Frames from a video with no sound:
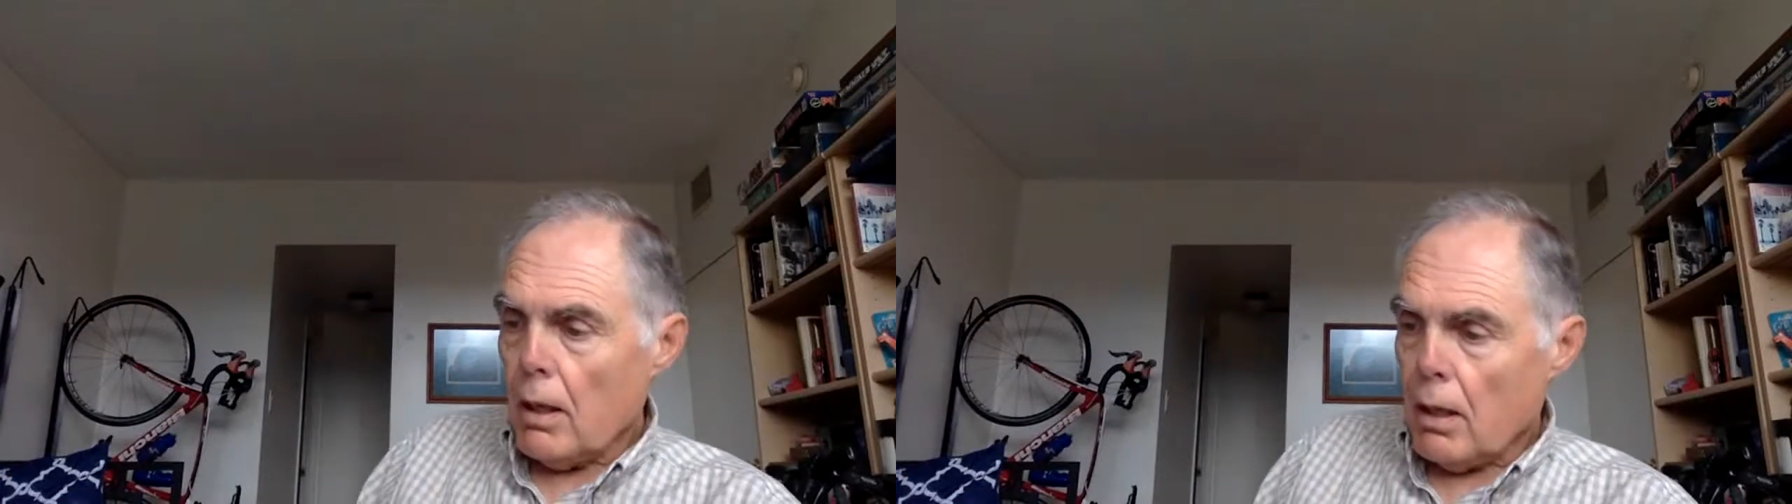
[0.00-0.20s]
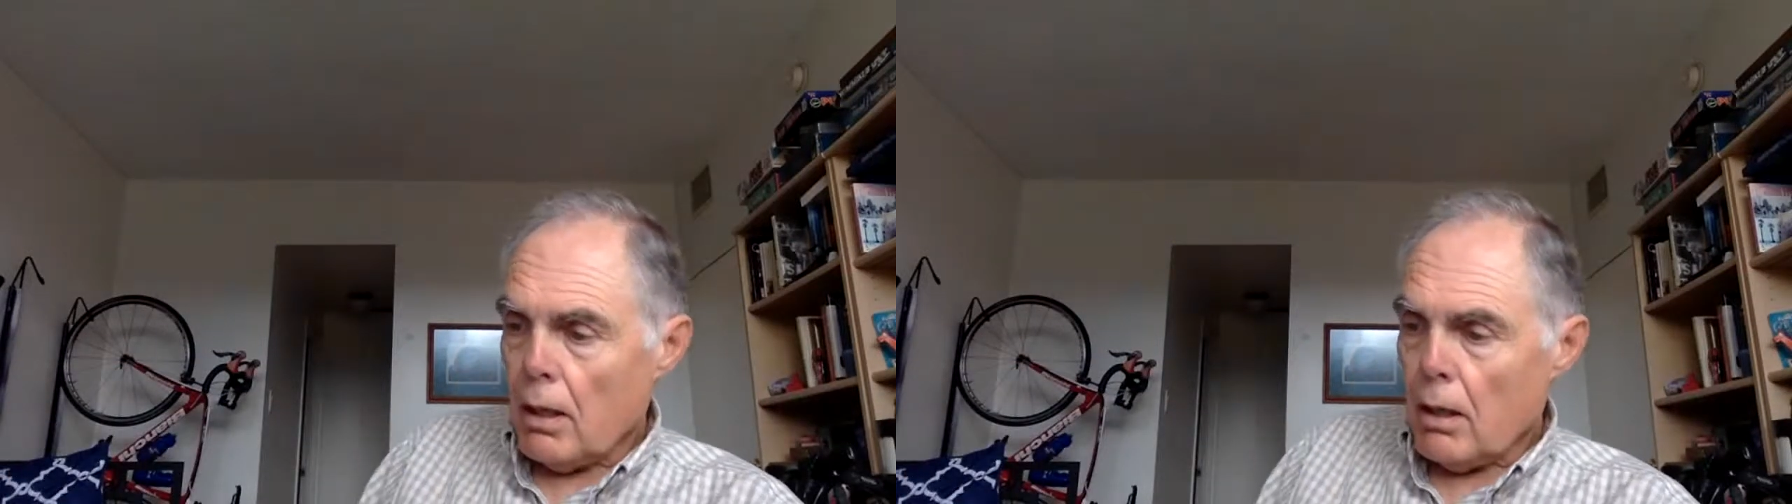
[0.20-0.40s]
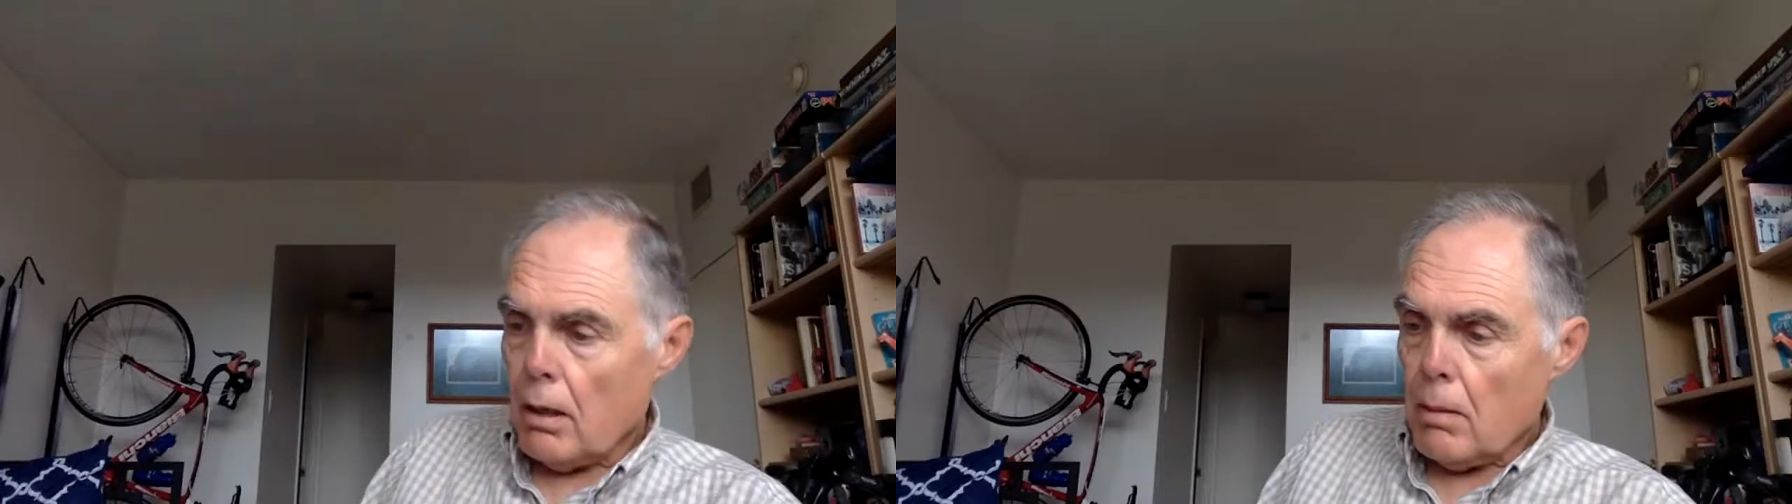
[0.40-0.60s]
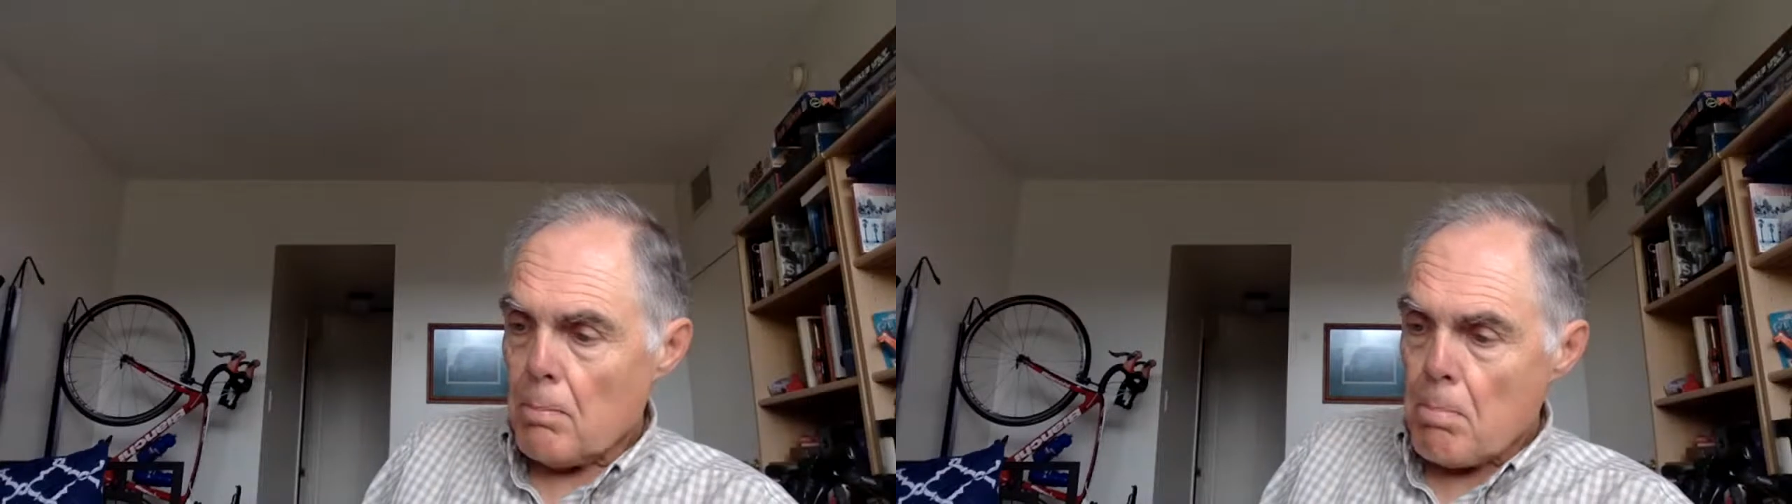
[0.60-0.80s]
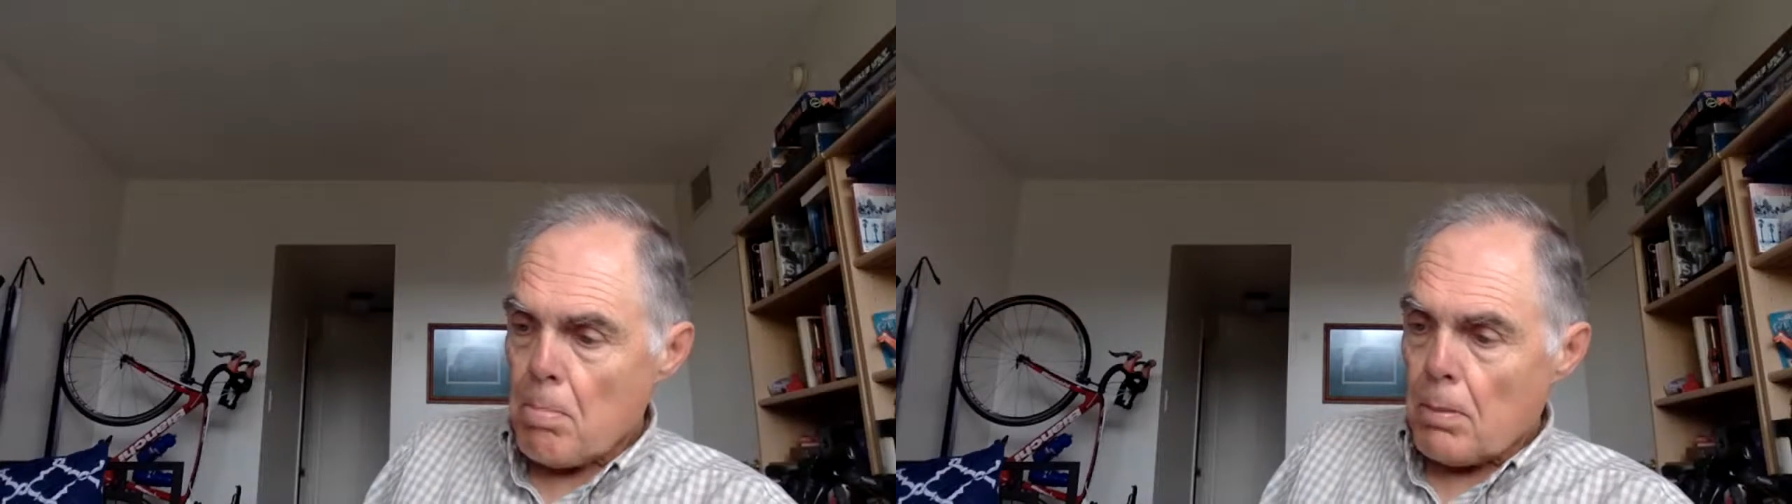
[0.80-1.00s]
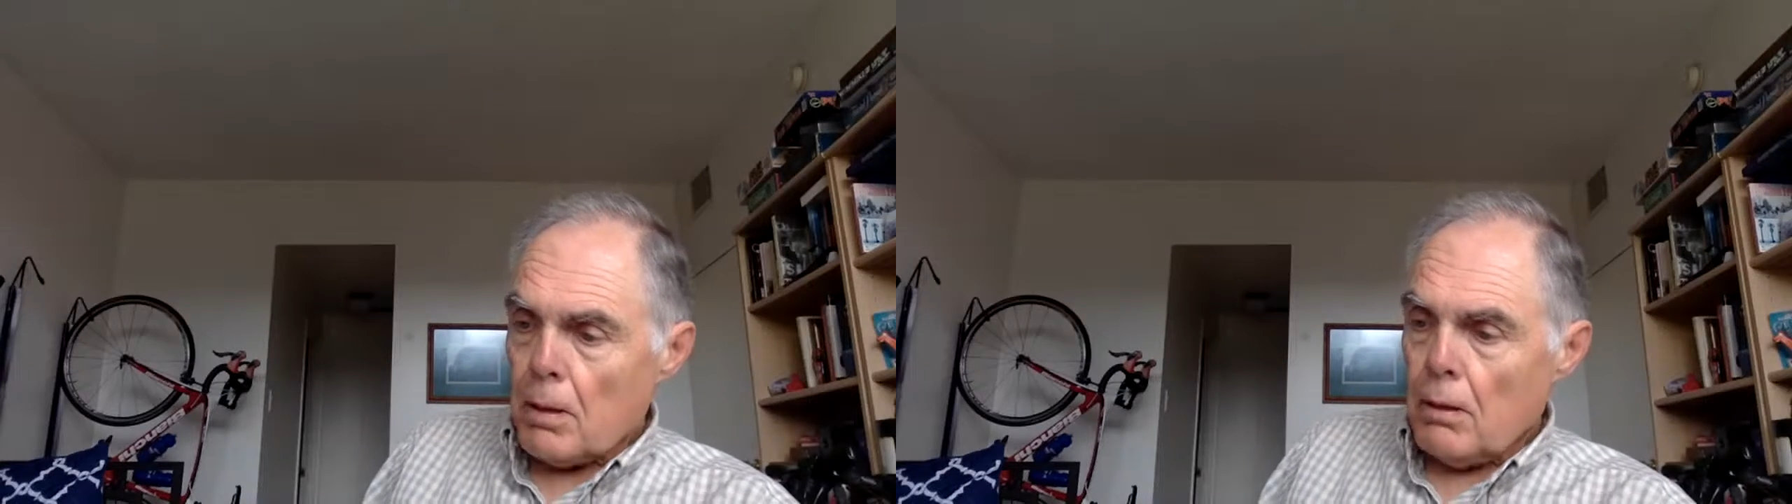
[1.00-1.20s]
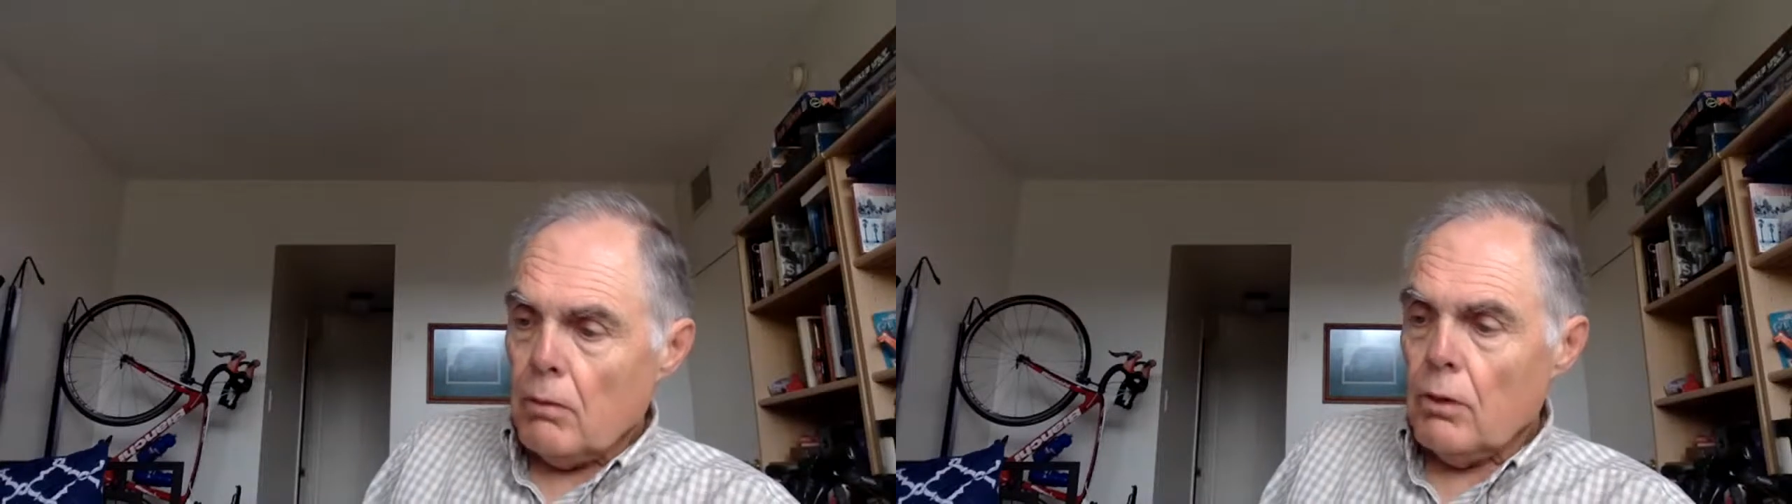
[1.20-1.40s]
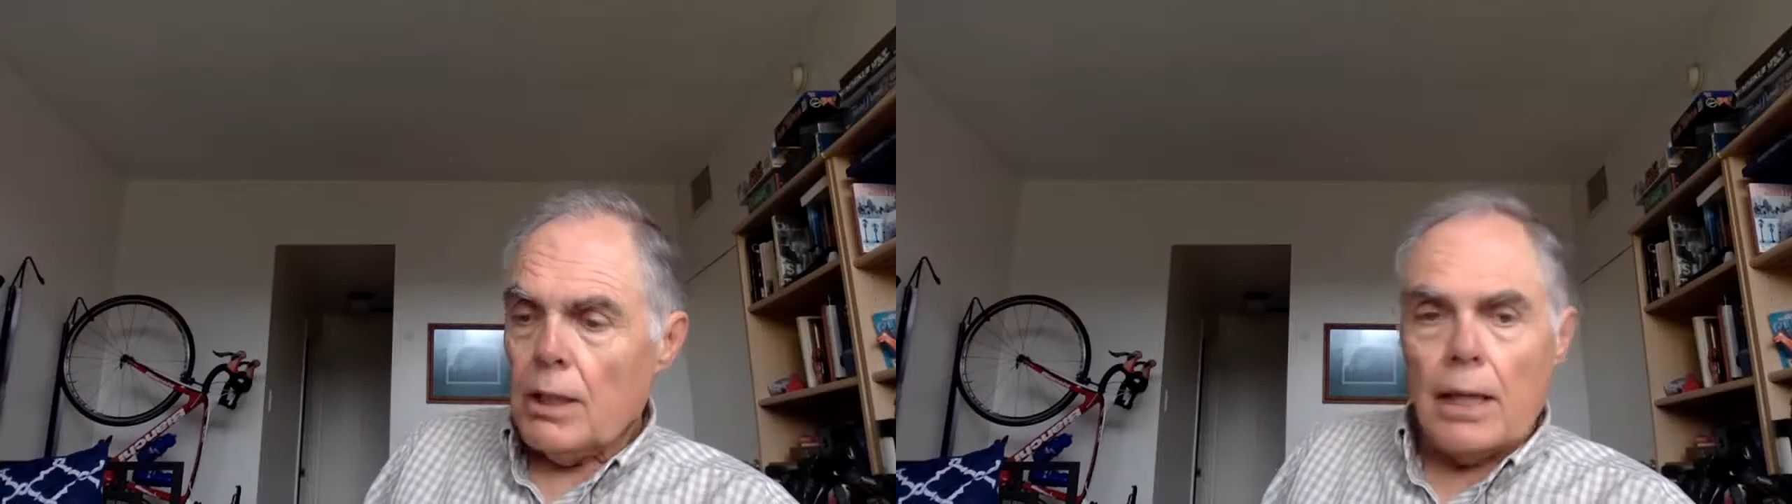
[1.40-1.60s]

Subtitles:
Um, the